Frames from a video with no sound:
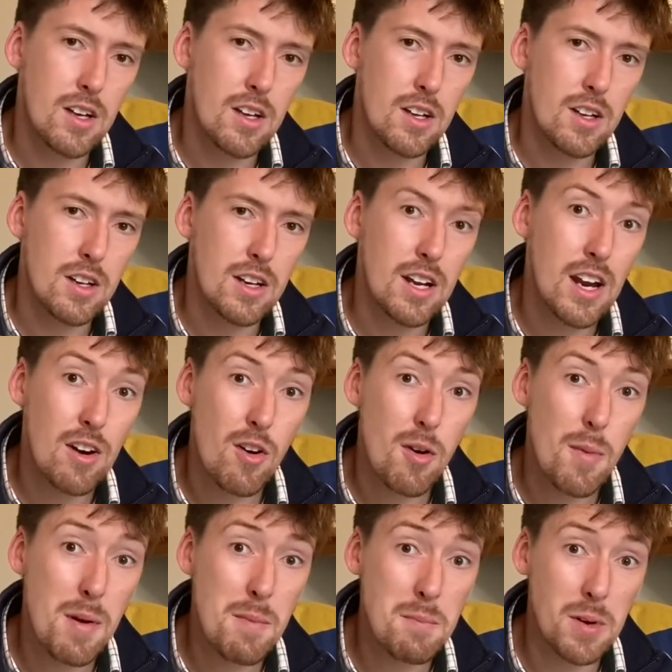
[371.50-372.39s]
Now
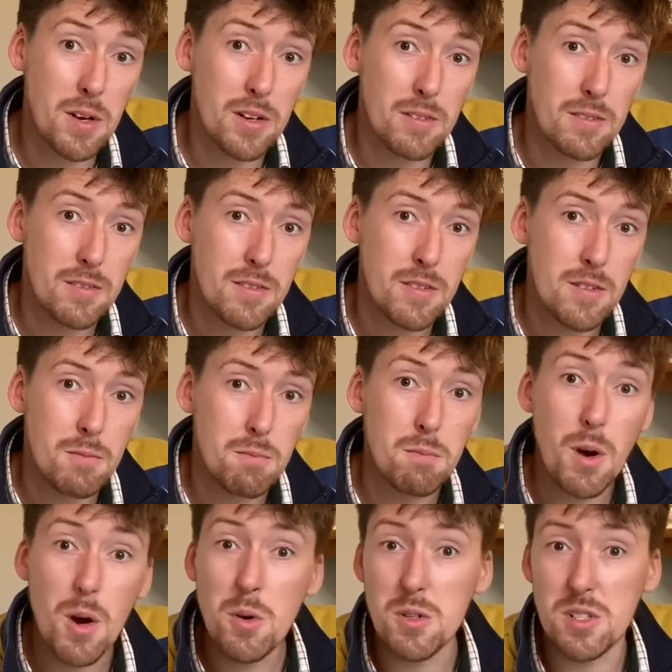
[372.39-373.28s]
remember,
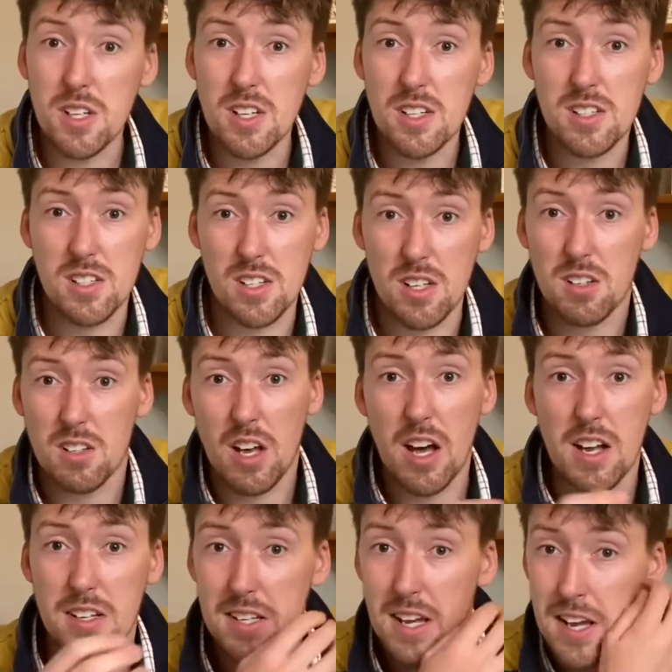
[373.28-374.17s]
Moses had
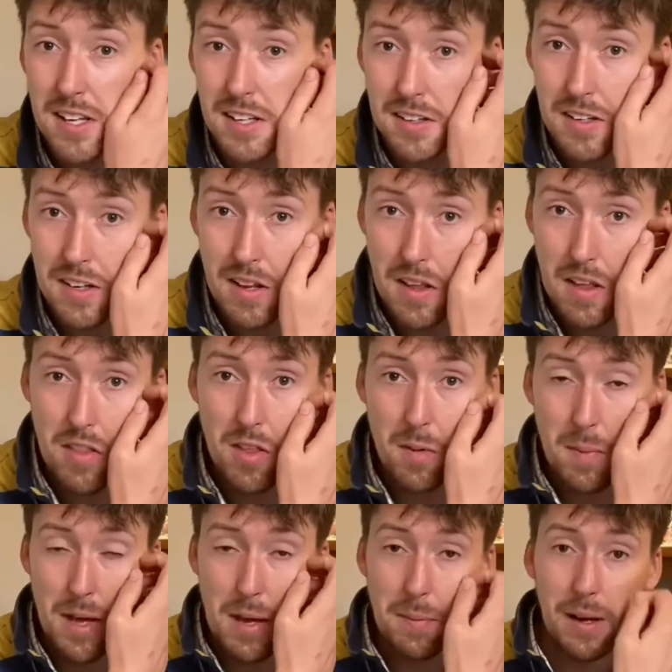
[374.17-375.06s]
taken the
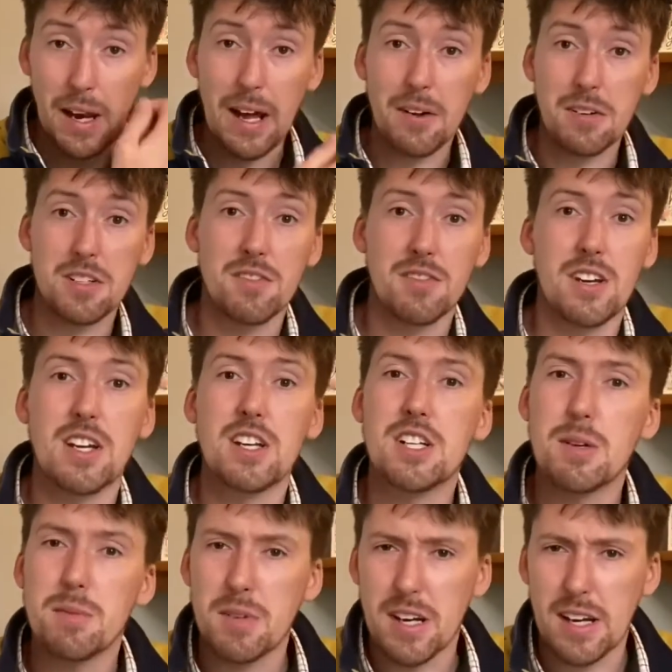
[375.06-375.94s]
people out of Egypt
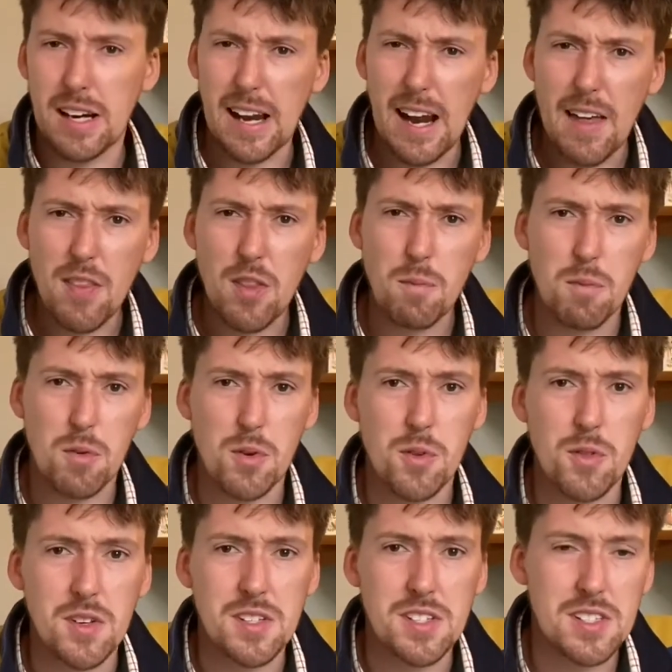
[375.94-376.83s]
and he'd led them through the
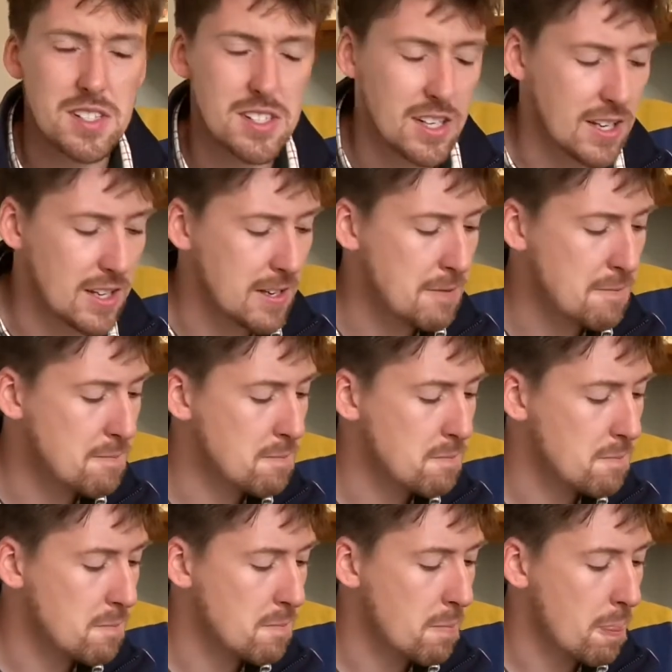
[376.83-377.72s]
sea.
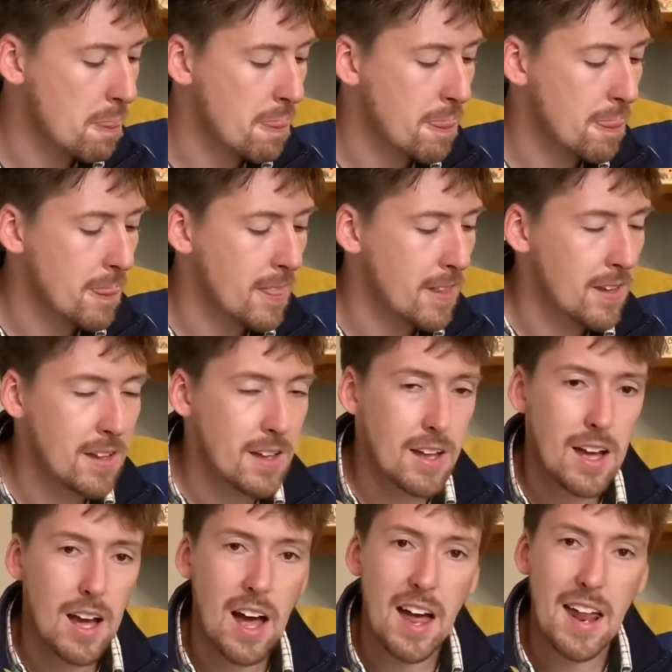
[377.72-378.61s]

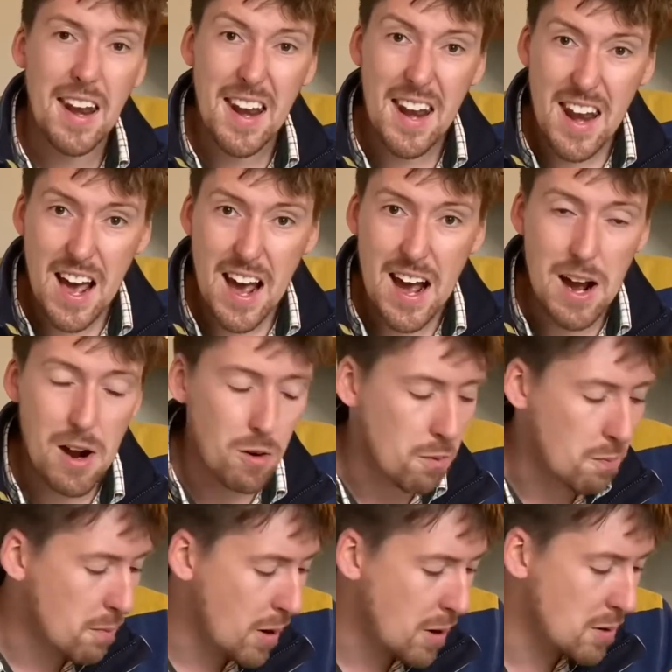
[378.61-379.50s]
And now
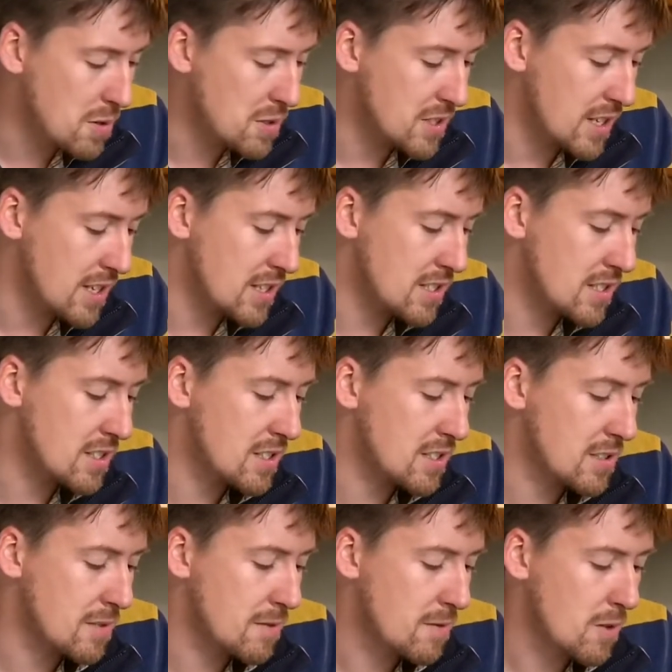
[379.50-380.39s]
Moses
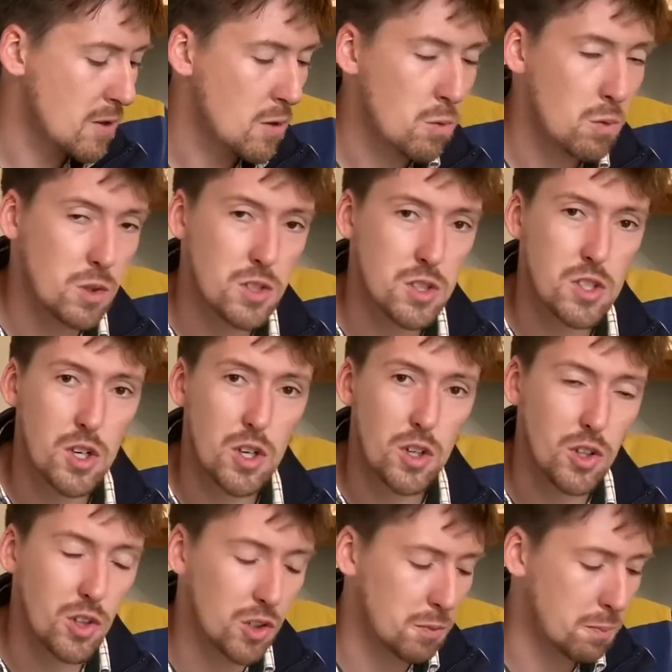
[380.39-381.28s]
was
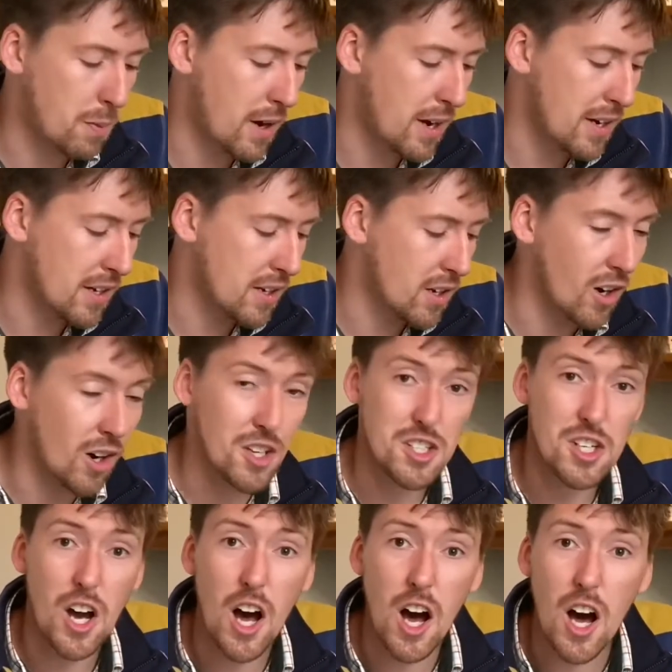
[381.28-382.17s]
called by God
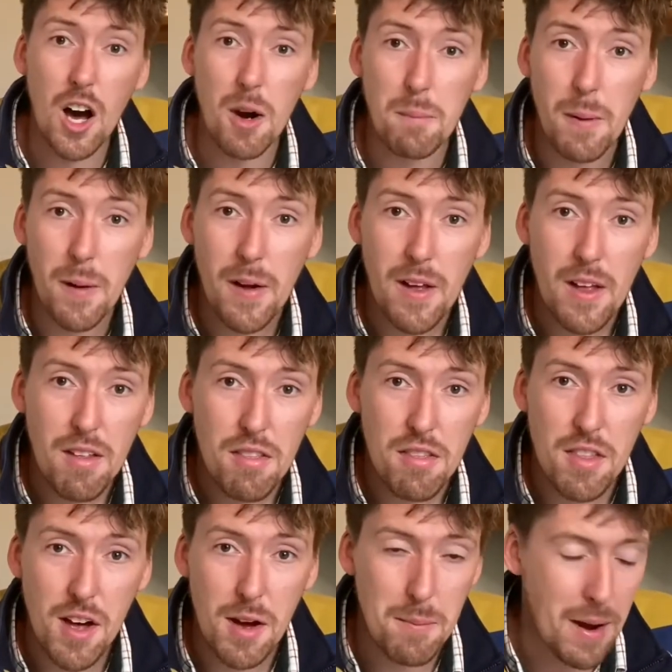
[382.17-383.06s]
up the
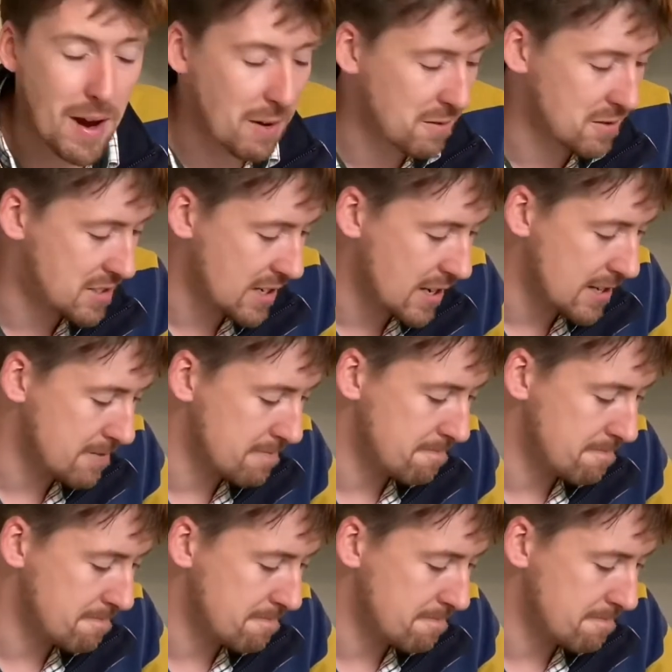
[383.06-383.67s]
mountain.